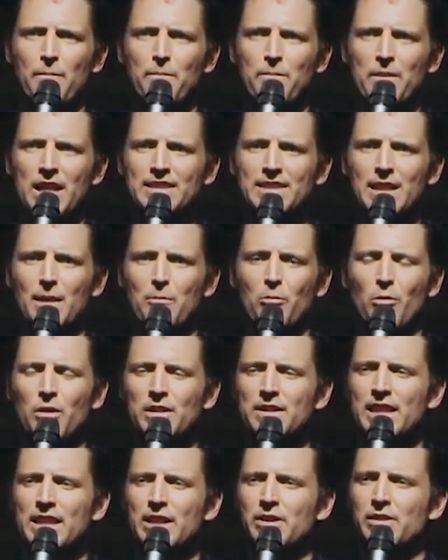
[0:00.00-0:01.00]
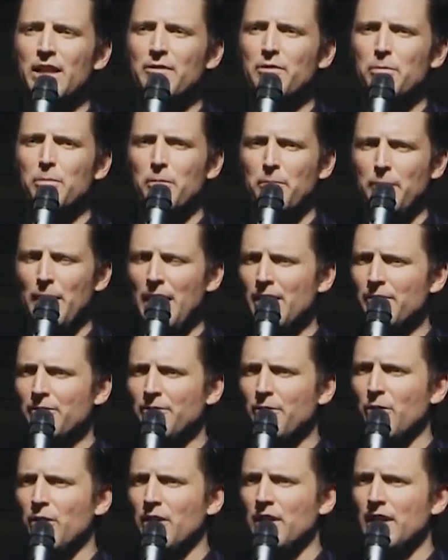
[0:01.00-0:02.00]
Except one thing you're never prepared
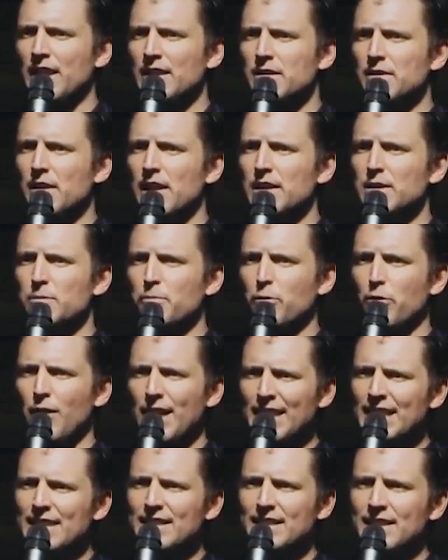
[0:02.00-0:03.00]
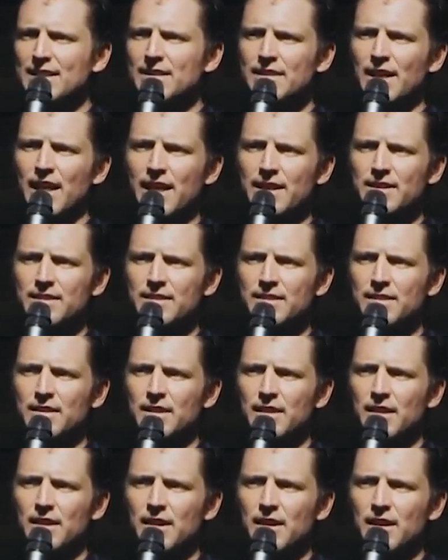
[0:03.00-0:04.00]
for is is pregnancy sex,
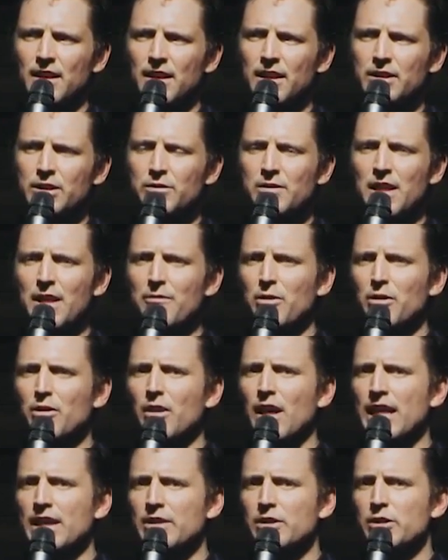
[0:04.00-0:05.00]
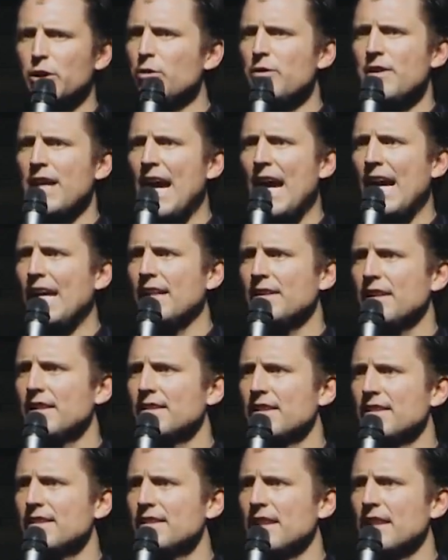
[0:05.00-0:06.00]
because you never like do that as
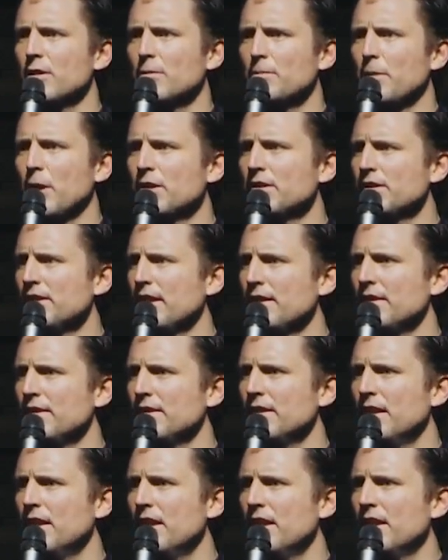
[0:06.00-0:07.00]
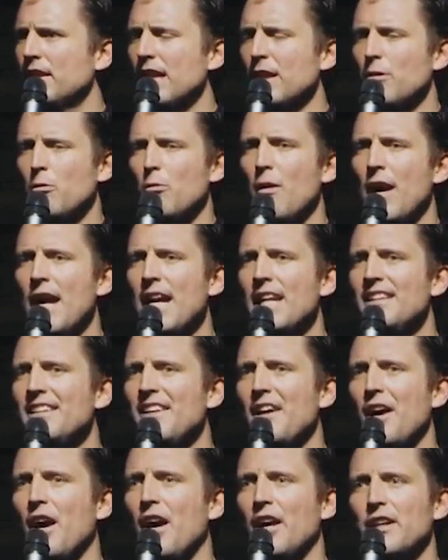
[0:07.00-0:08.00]
a single person. Like when
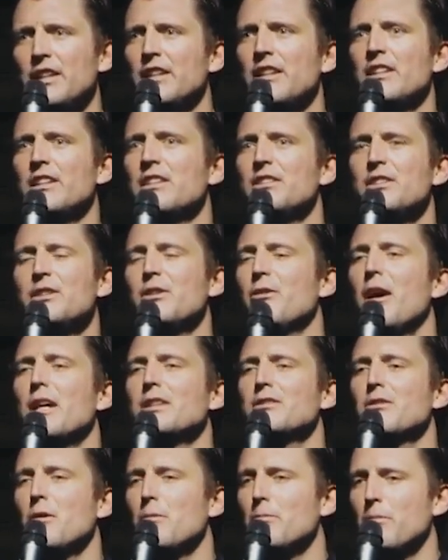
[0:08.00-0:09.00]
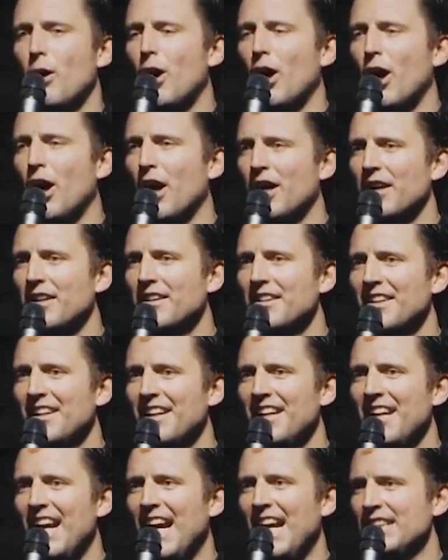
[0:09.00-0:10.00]
are you? Do you go out to a bar
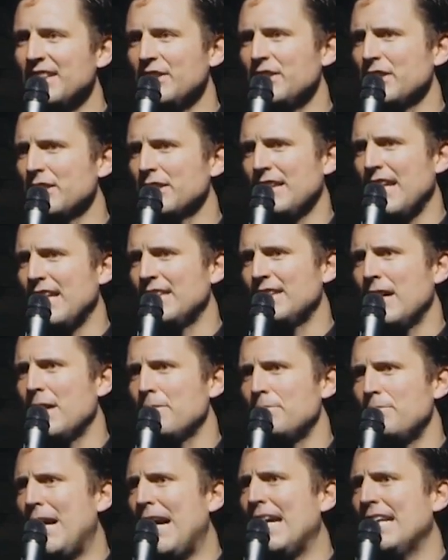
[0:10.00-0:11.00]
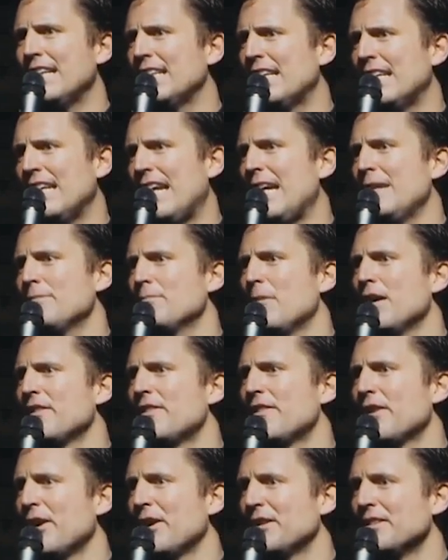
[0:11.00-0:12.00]
and you just end up banging an eight
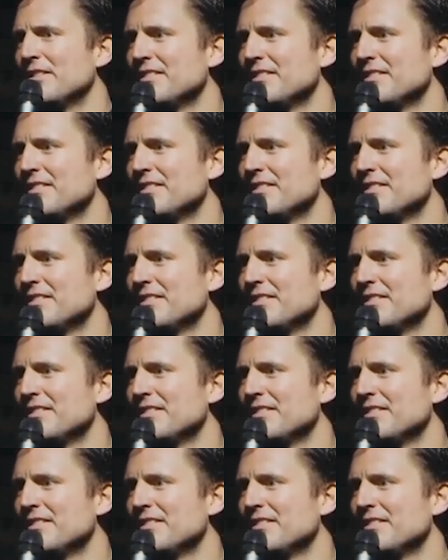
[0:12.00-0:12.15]
monther?